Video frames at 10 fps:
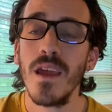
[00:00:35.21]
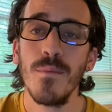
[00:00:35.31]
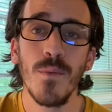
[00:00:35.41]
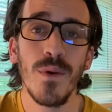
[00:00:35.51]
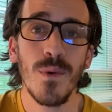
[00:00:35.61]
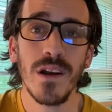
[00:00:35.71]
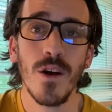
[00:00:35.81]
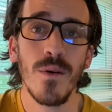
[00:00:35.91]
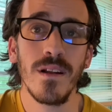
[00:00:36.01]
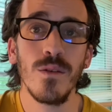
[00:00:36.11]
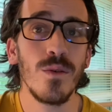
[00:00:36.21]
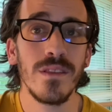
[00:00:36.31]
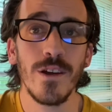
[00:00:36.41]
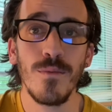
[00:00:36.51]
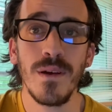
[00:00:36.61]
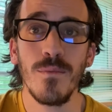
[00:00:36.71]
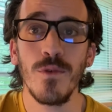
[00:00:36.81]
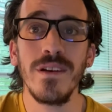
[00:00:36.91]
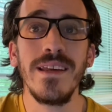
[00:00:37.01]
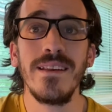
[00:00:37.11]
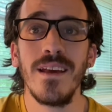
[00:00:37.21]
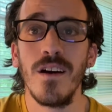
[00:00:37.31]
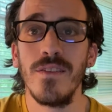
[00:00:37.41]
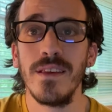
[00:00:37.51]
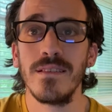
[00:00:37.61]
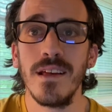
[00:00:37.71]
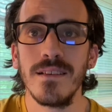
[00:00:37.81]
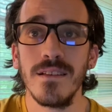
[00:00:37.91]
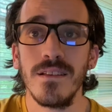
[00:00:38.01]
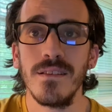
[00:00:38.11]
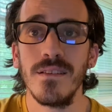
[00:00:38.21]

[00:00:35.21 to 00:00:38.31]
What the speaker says: but we want to go in a little bit more detail in this lesson